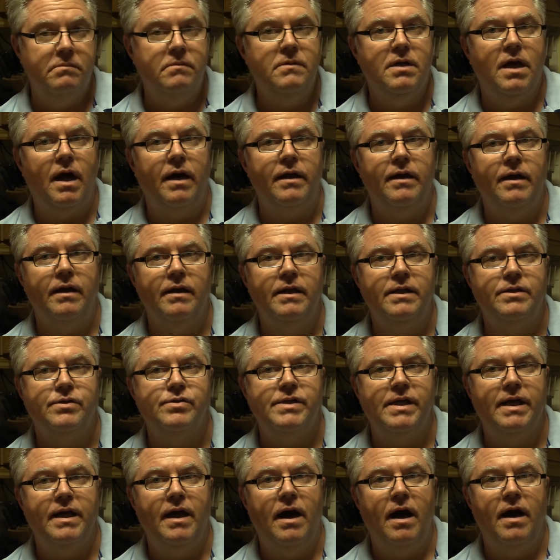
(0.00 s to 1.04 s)
kind of
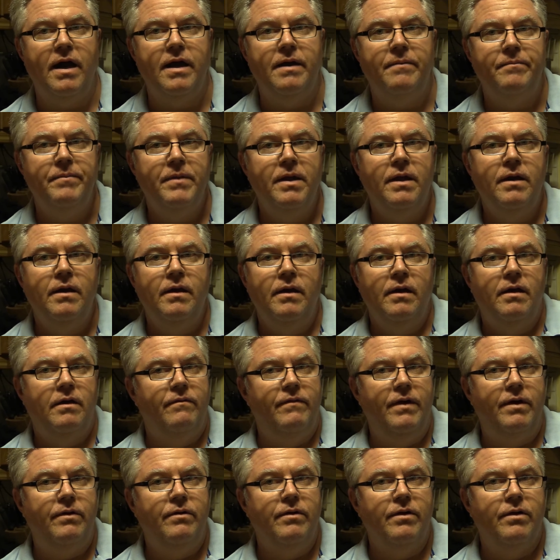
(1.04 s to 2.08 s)
interesting guy, a
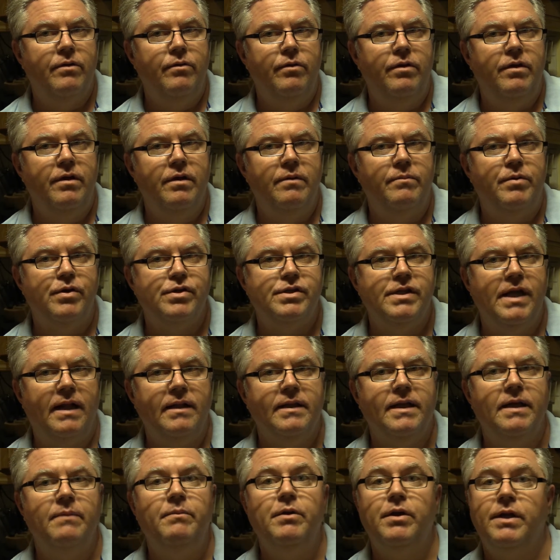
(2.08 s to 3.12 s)
very good uh,
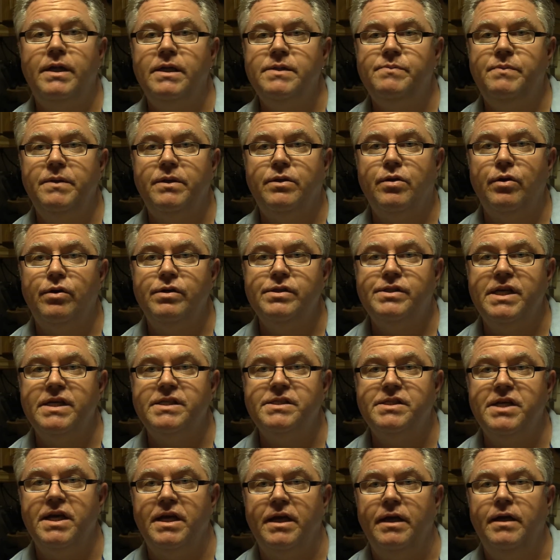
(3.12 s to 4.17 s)
personality, but he's turned
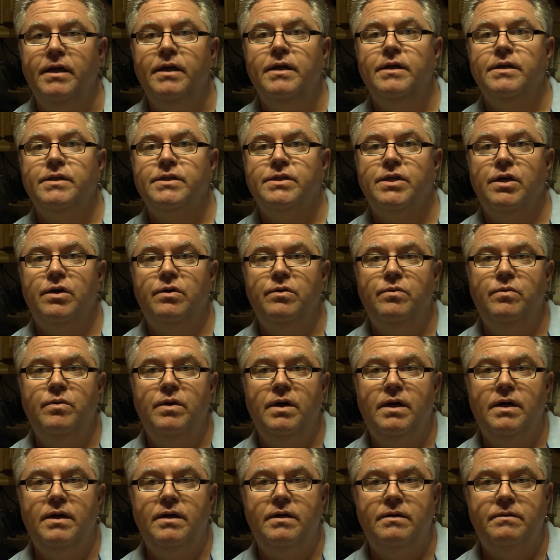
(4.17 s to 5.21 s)
60.
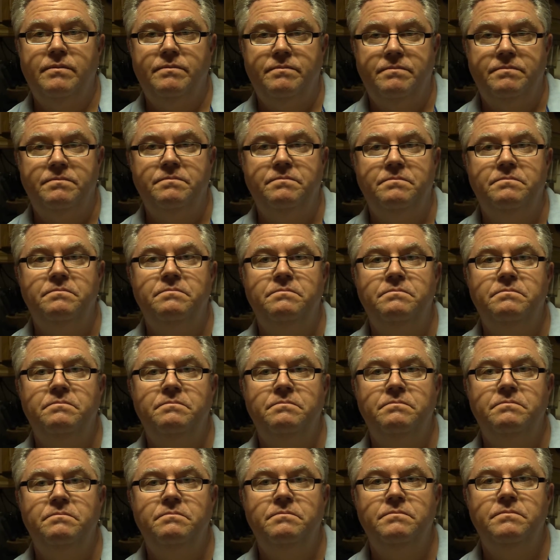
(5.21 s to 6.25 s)
So, um,
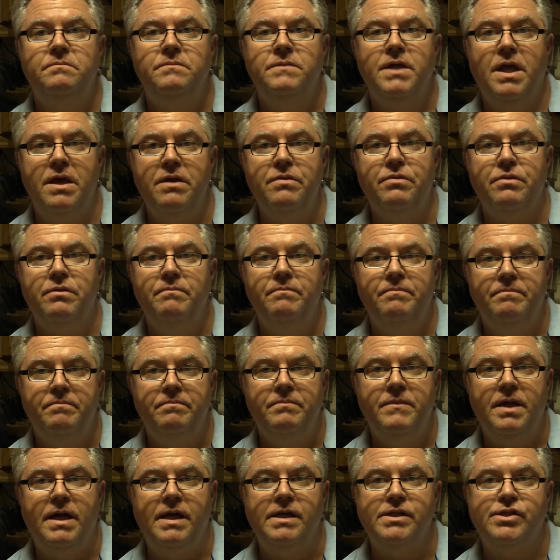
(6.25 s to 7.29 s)
Keith,
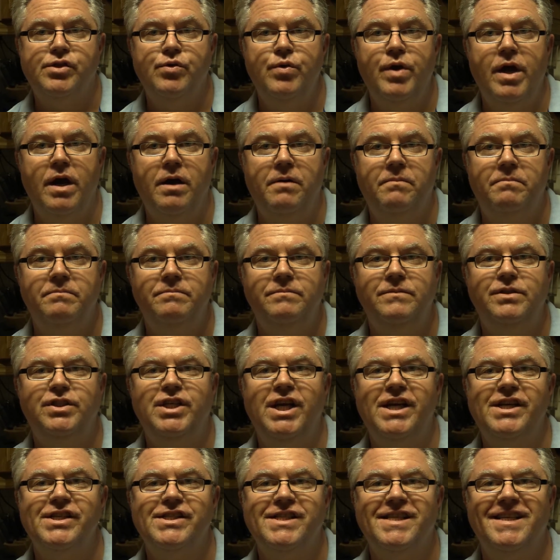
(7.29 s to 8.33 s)
here's to you.
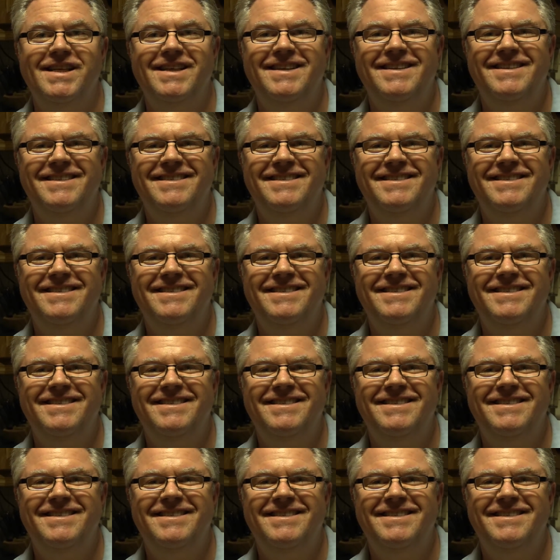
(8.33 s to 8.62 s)
Cheers!